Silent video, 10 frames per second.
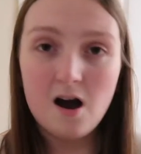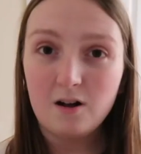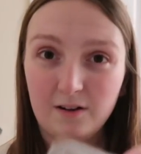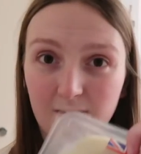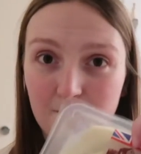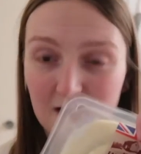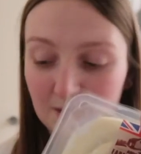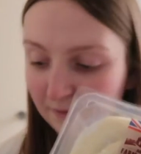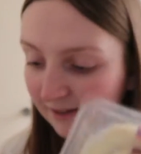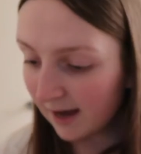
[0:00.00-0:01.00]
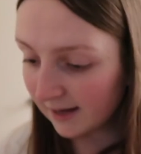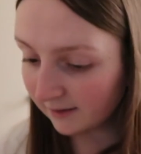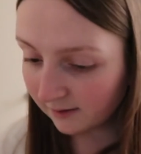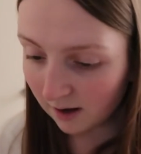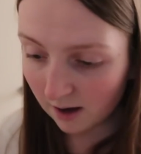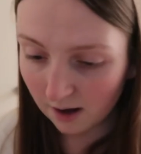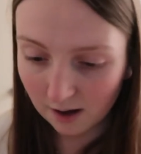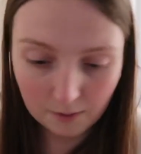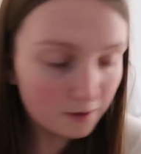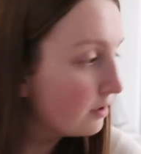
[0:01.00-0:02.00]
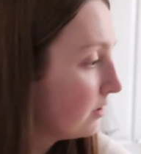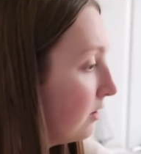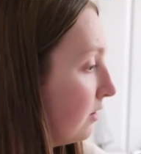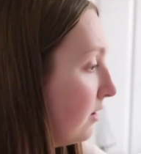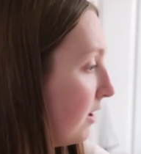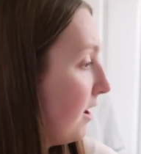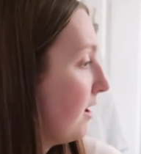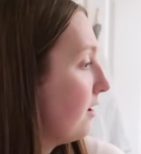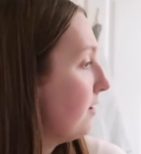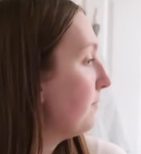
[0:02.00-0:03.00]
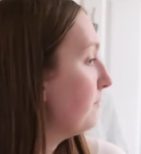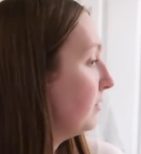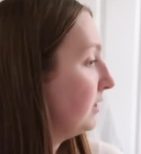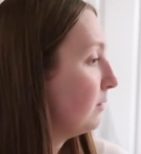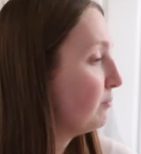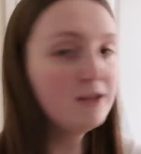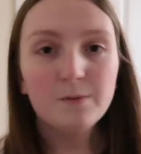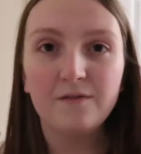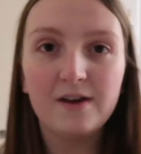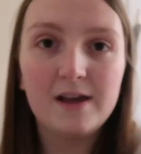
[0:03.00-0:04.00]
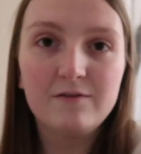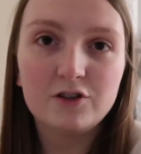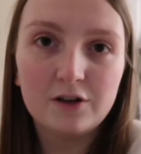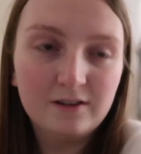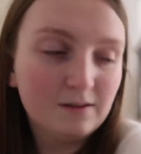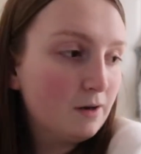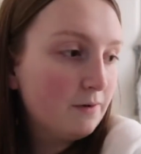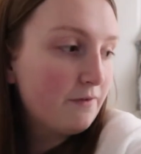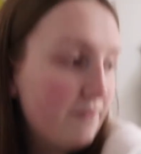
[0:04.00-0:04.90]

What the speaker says: I've got some mashed potato, and then I'll bring you over here and show you some other